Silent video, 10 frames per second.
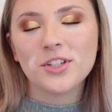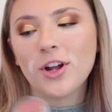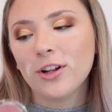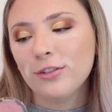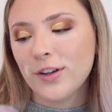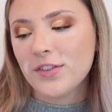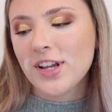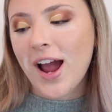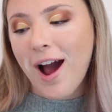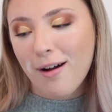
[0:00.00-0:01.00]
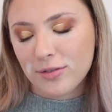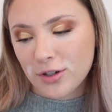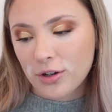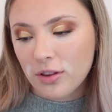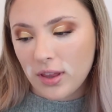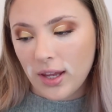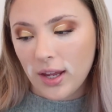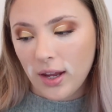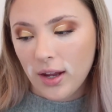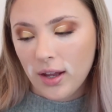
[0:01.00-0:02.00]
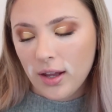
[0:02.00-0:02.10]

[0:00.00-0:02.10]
$1.50 after the